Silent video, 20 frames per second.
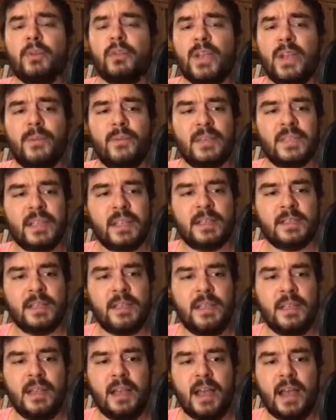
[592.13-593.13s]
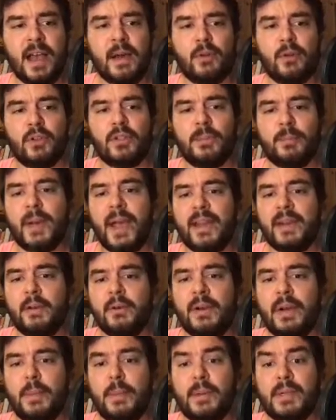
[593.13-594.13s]
to emphasize, I wrote a
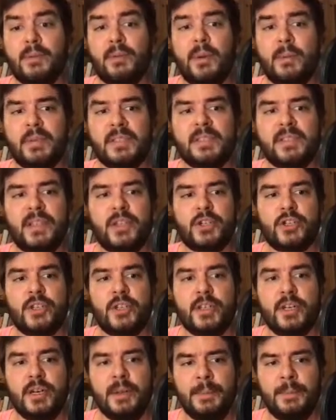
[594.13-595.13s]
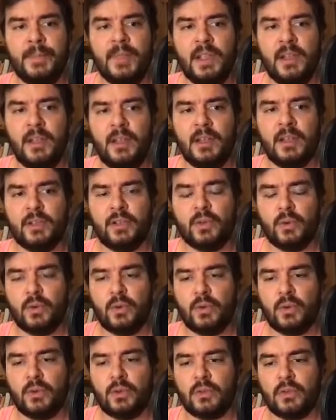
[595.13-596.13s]
binary rep representation here
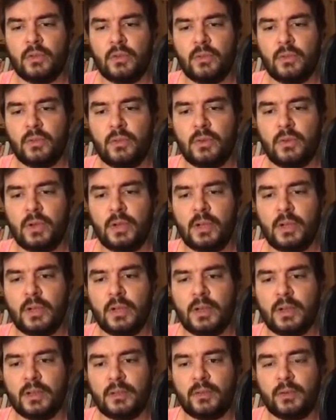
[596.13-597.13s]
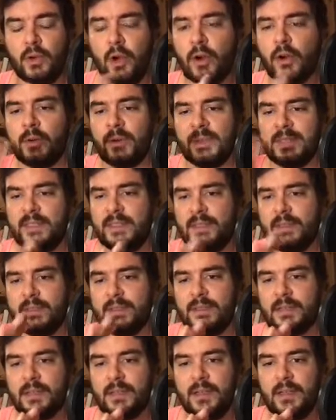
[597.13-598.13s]
to to uh, to contrast
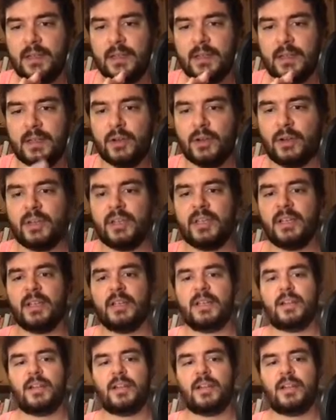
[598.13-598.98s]
this. Uh, you know, the